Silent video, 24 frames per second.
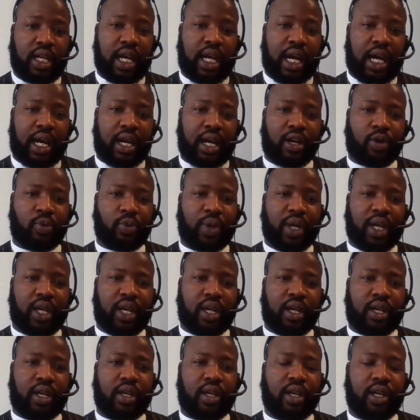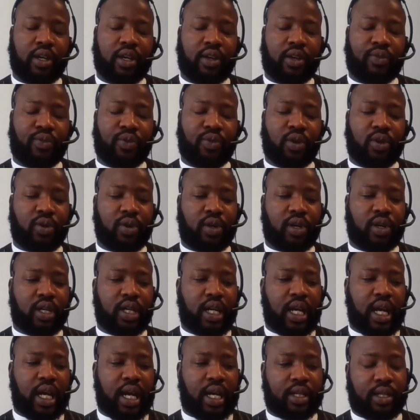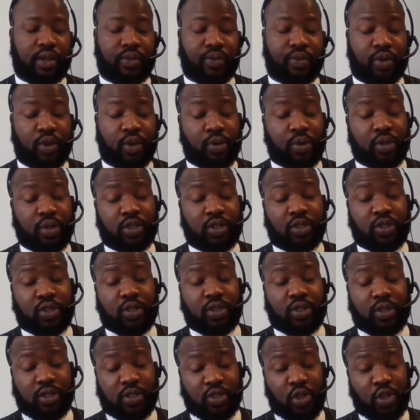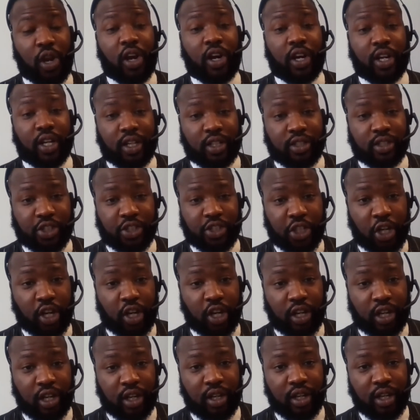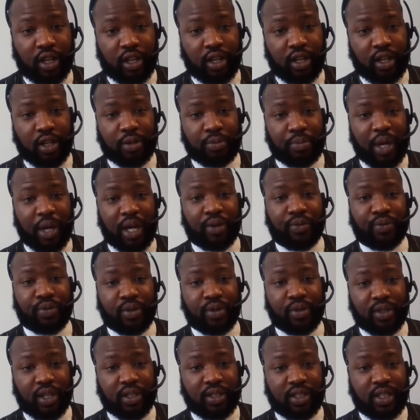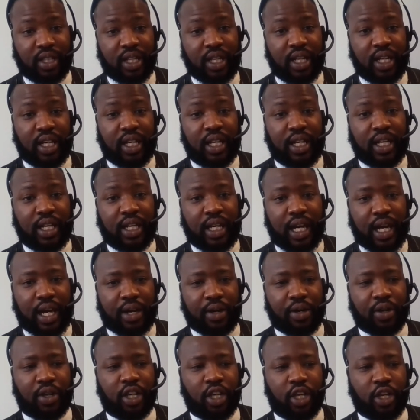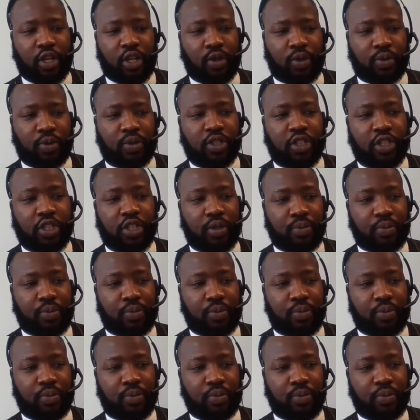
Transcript: how do we, if you were starting this journey in mindfulness, how do you